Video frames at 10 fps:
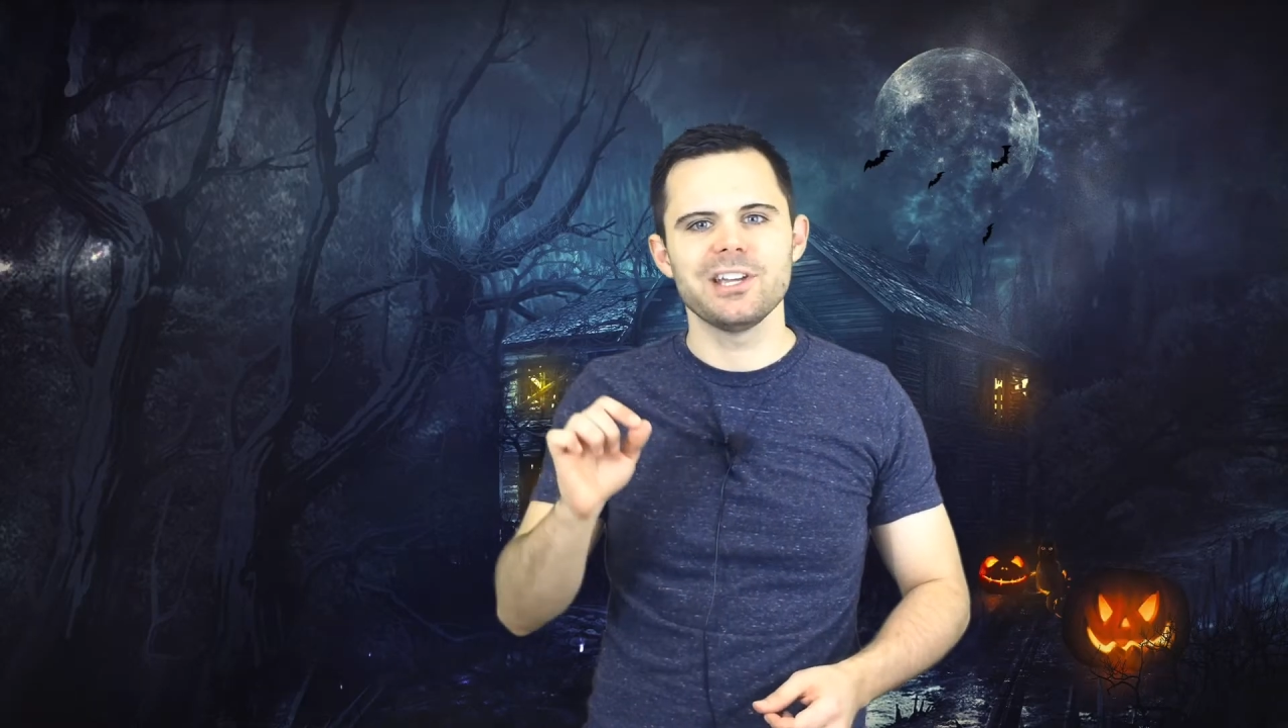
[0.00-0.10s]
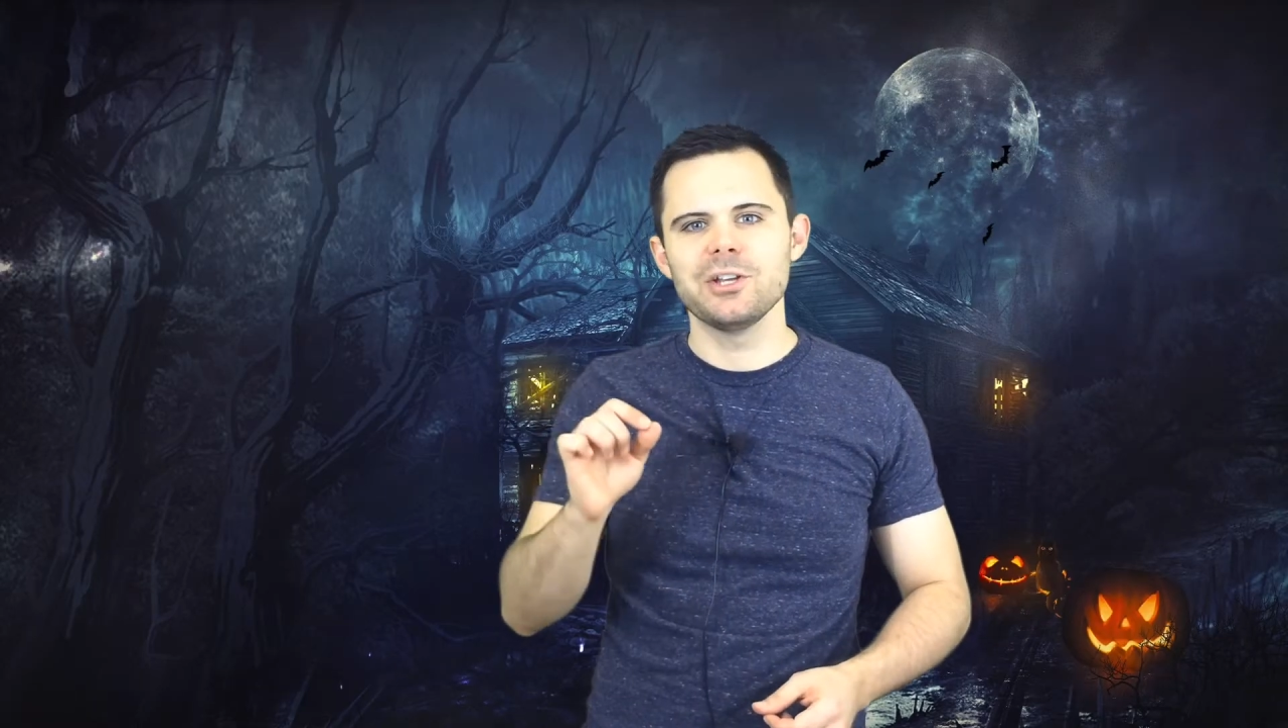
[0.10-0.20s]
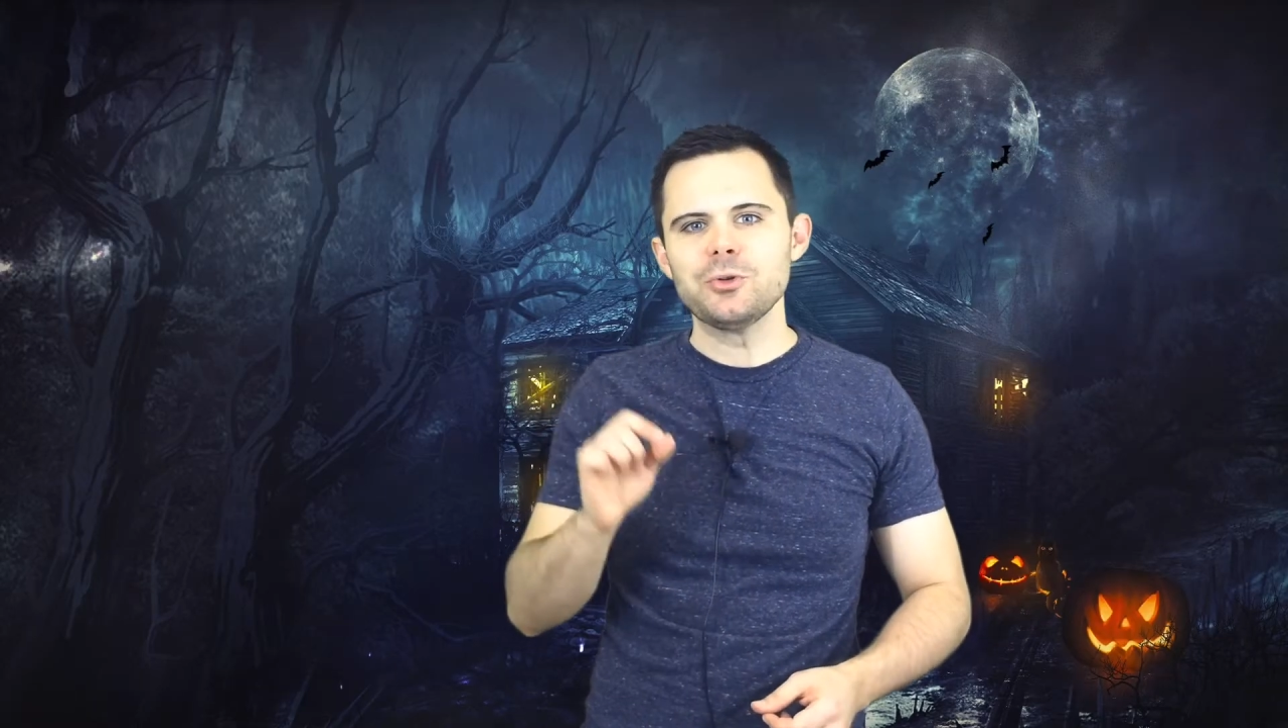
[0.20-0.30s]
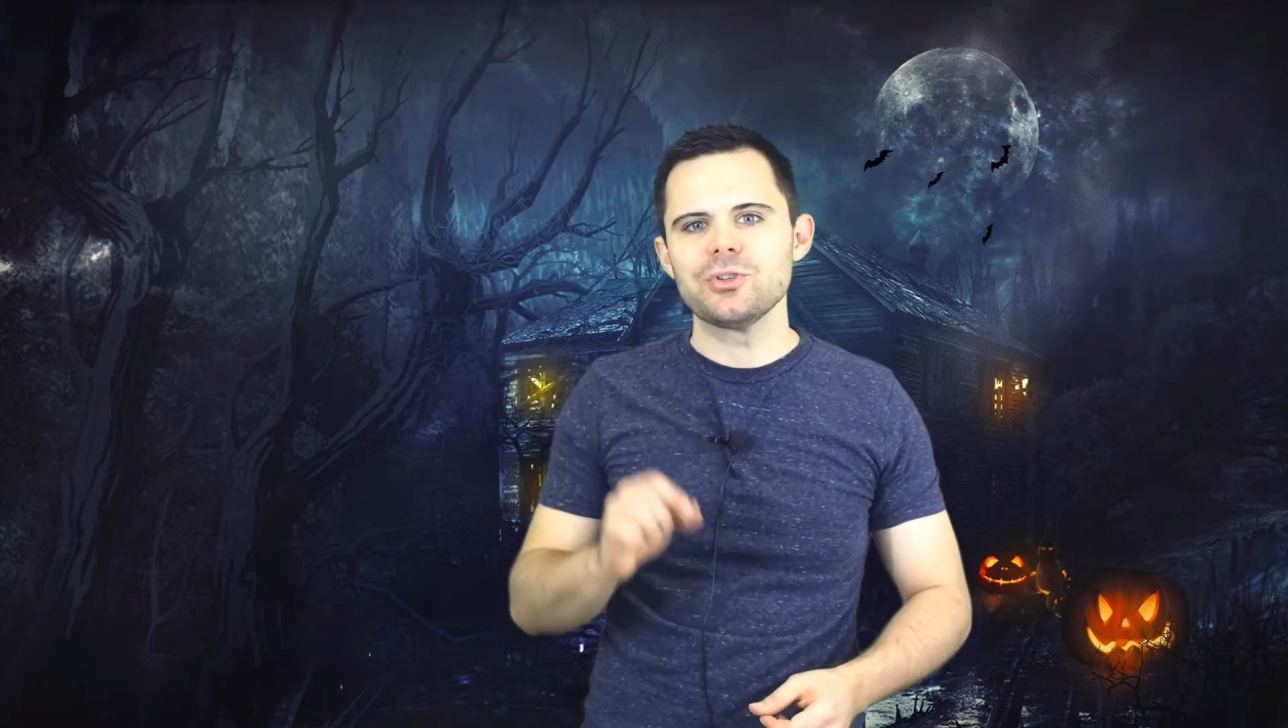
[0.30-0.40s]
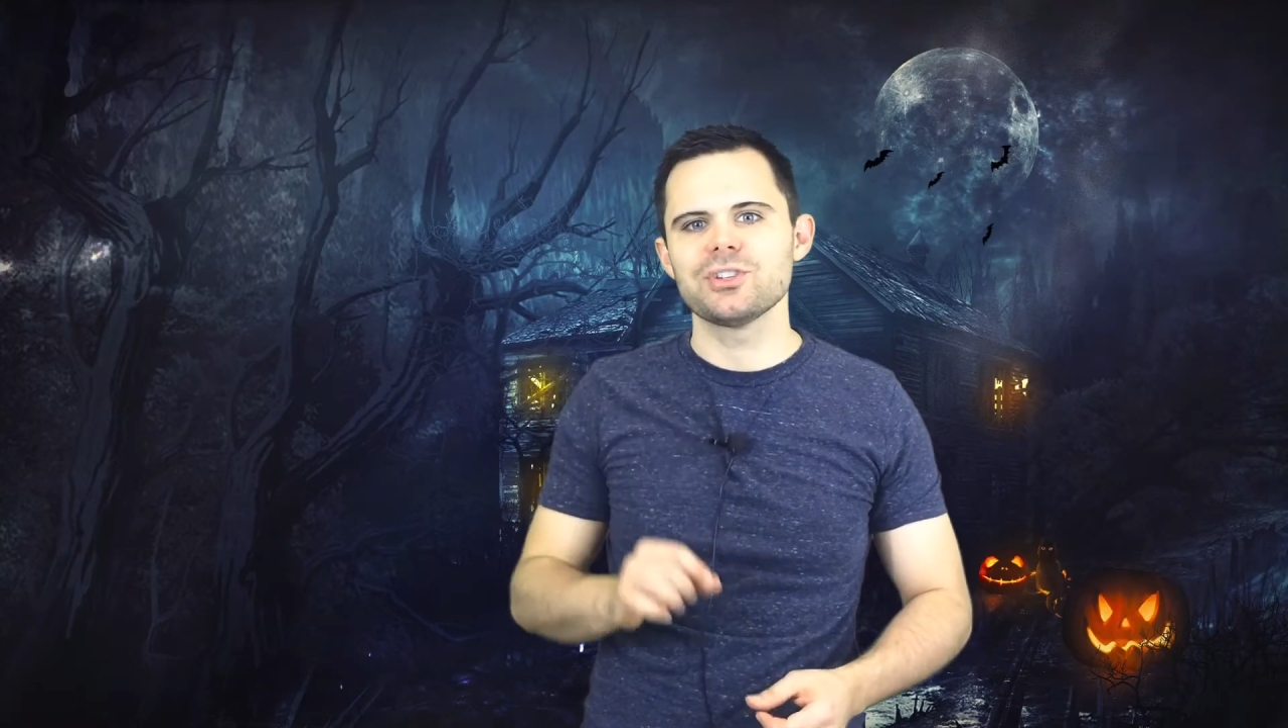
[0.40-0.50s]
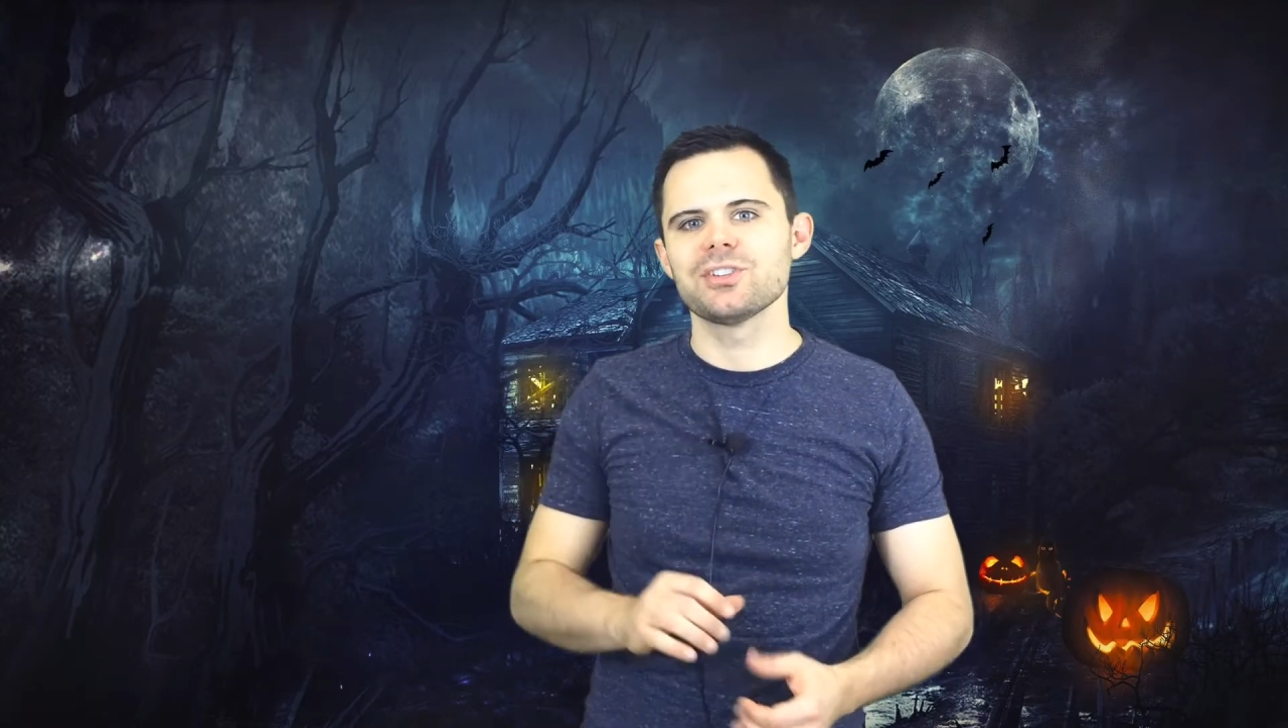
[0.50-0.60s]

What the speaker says: interesting